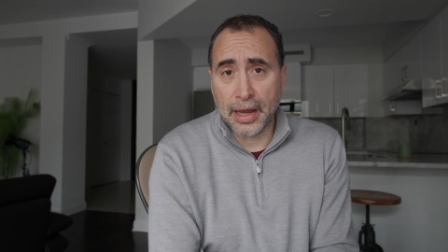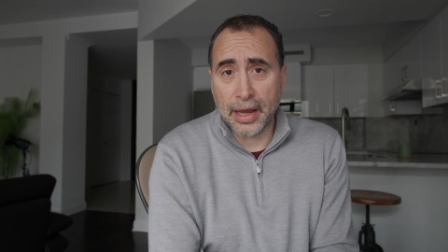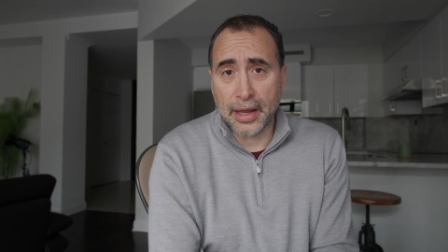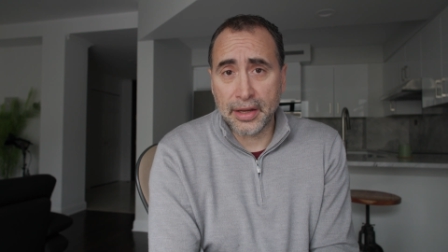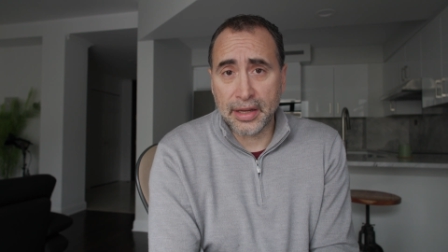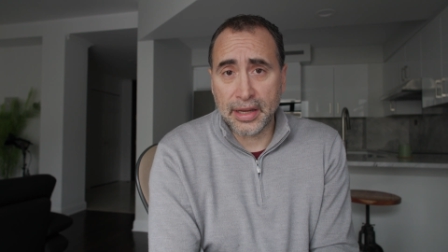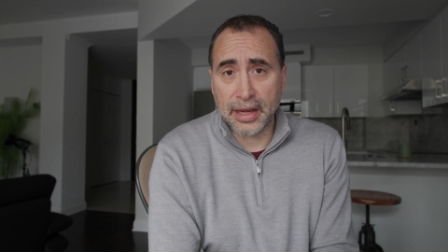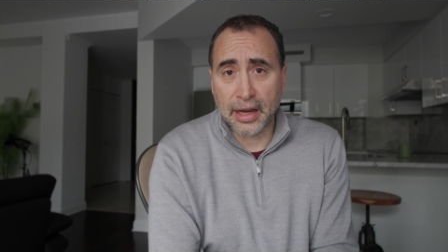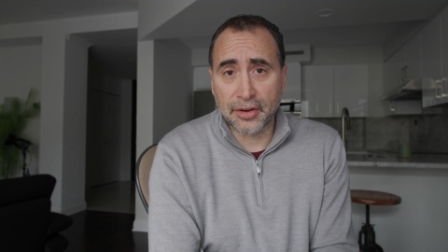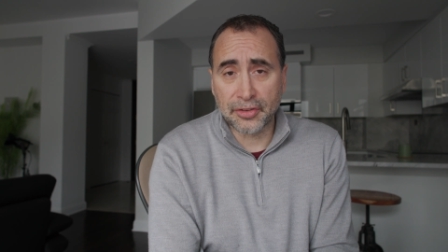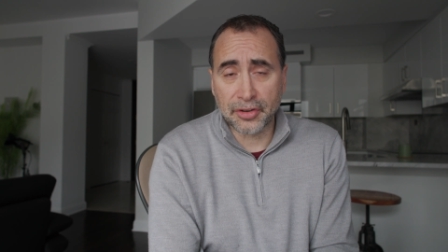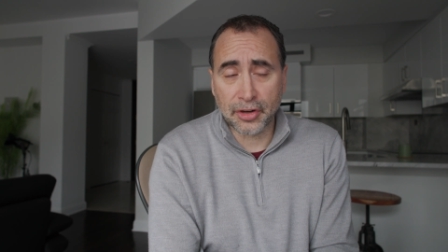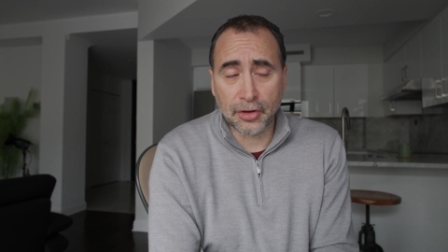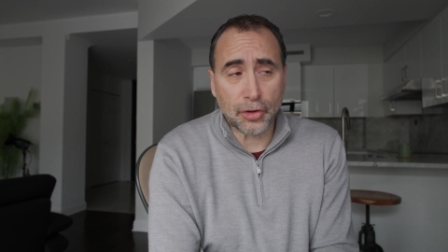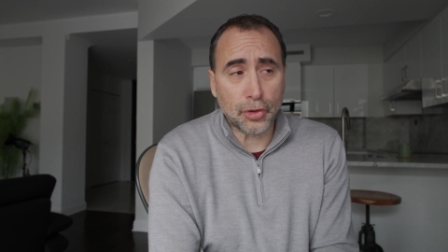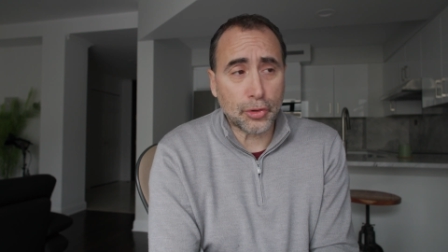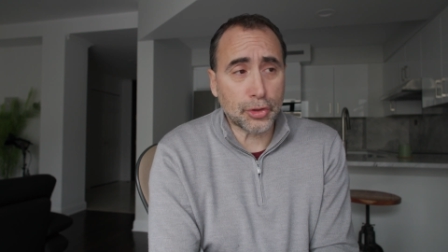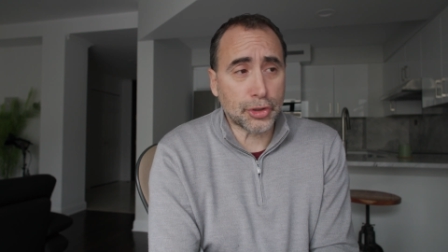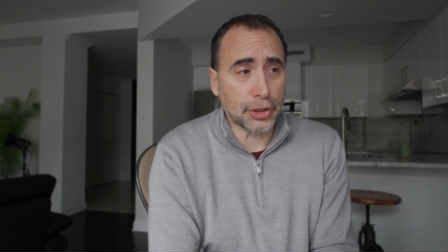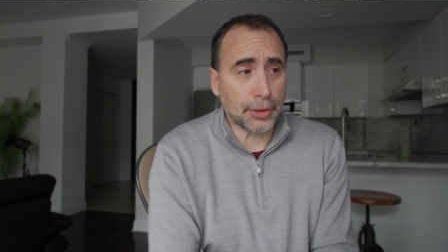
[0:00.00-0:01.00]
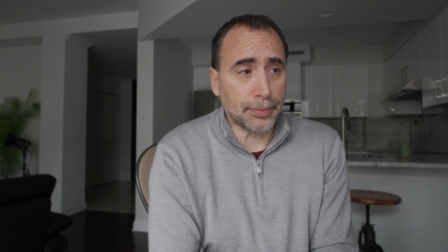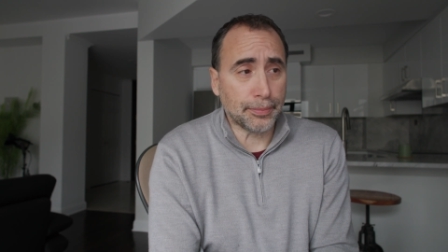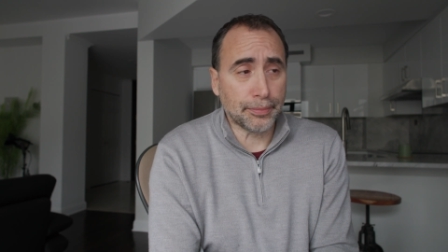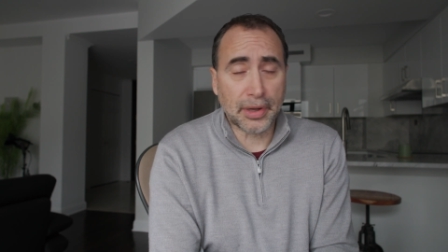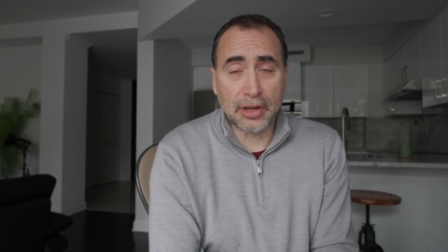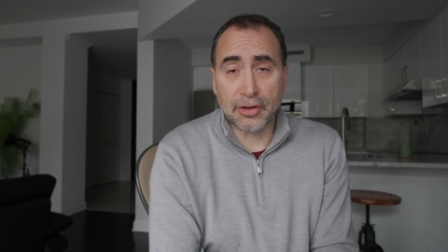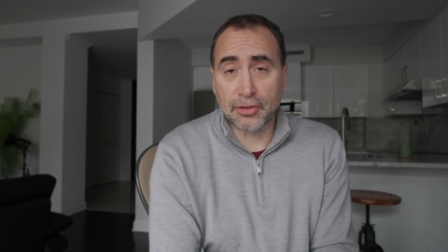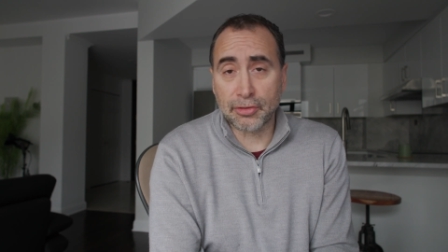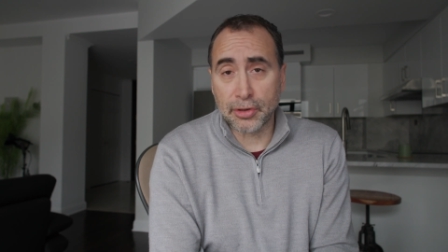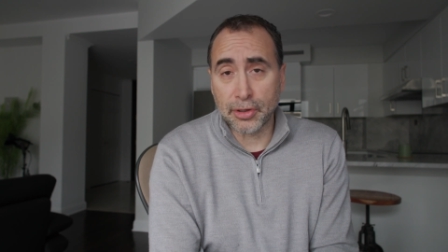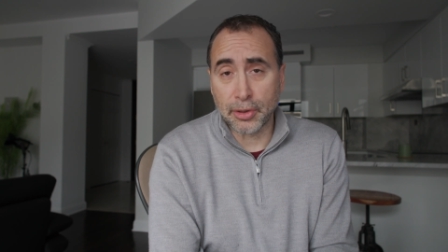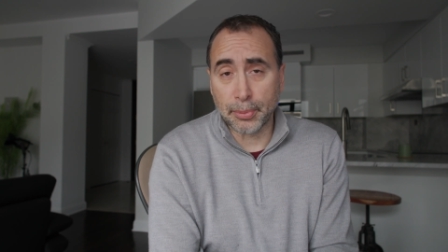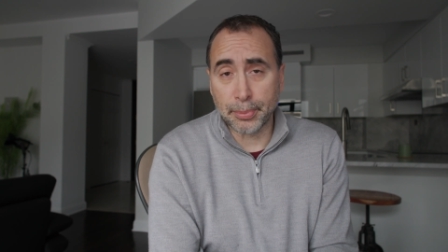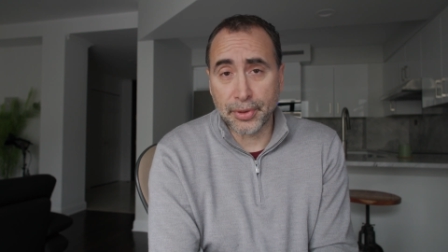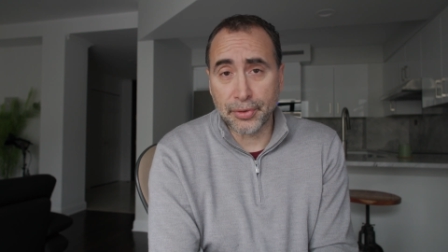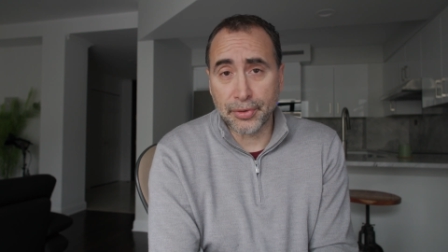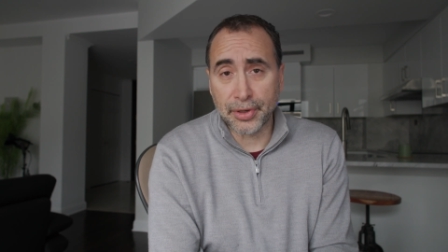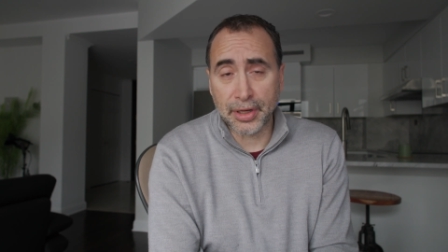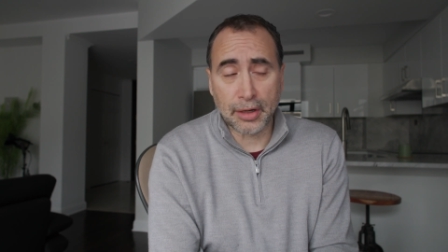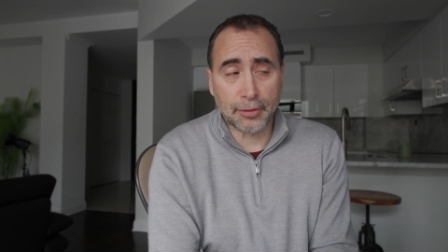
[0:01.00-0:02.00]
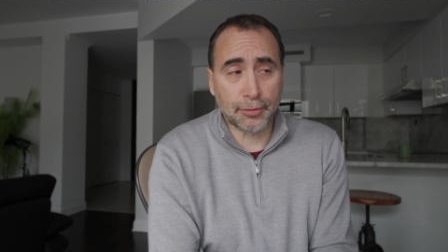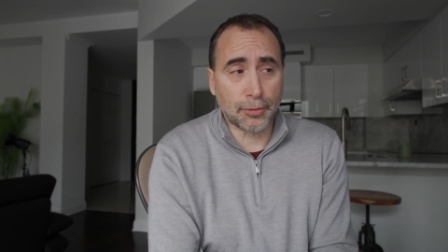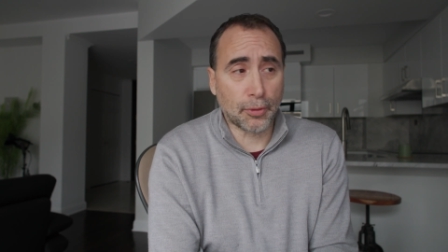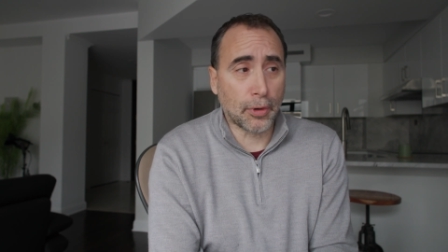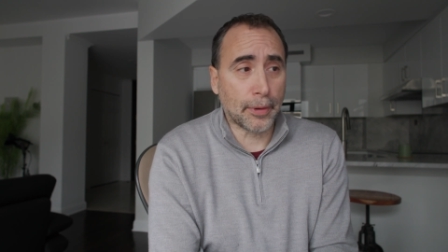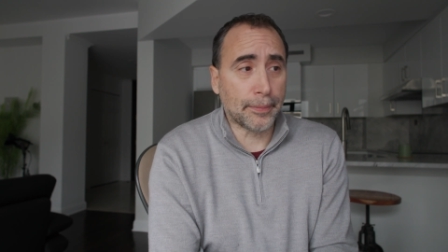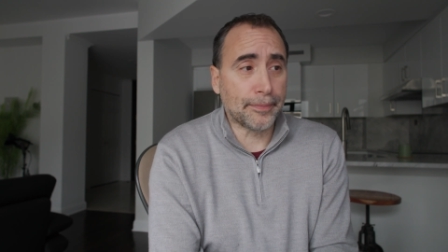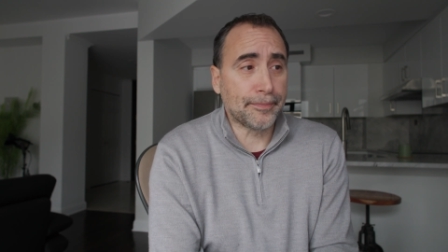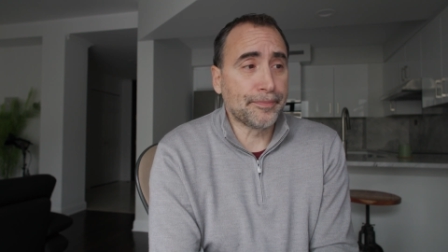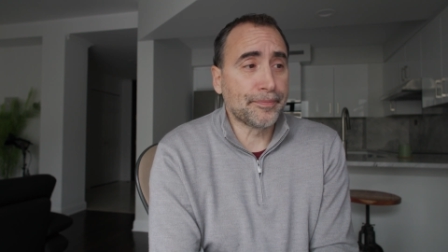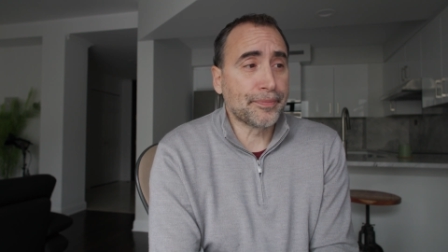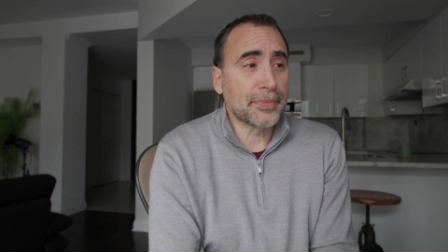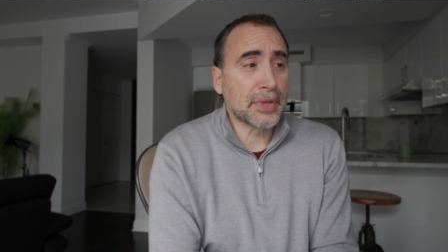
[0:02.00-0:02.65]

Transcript: and the execution. Basically, you're building it for them.